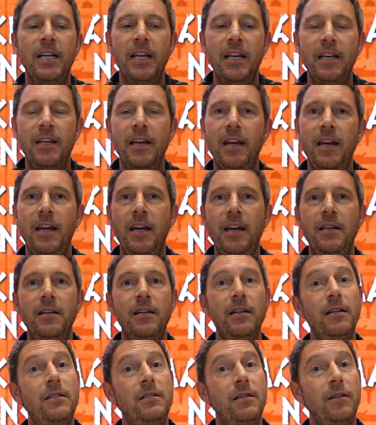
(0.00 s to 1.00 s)
need
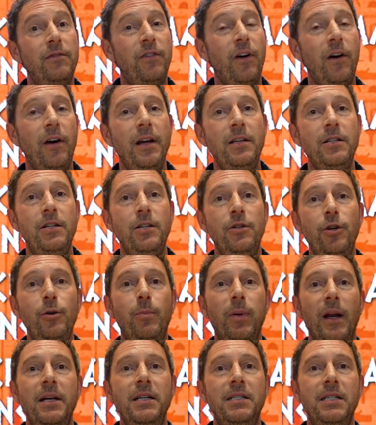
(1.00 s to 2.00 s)
to find new
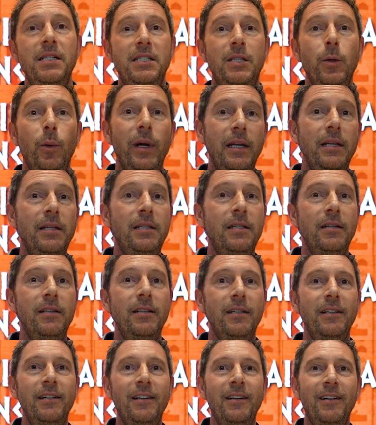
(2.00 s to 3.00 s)
places to eat
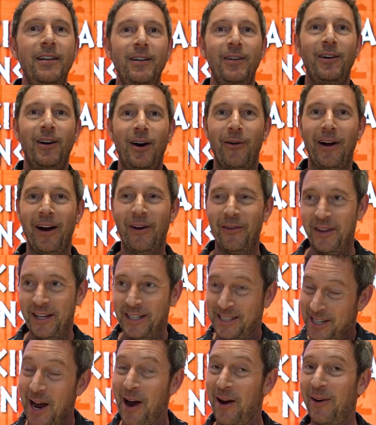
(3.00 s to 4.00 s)
around
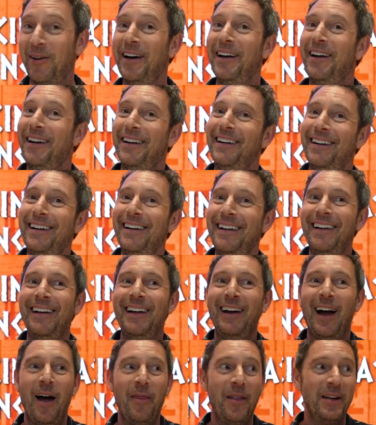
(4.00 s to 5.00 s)
this area.
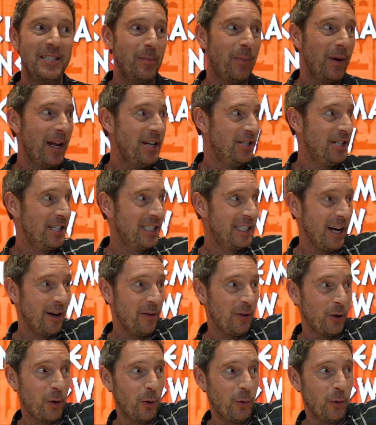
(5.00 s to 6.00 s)
And there's a place just
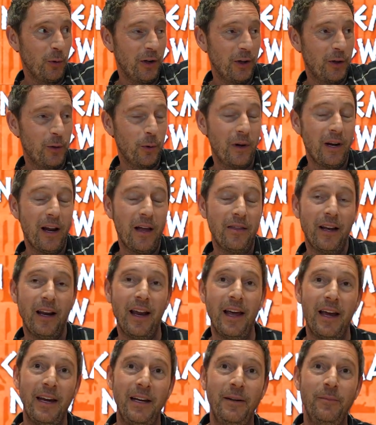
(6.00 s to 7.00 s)
down the corner called Leather
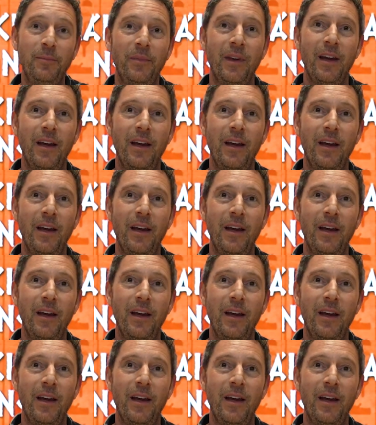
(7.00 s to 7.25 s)
Lane,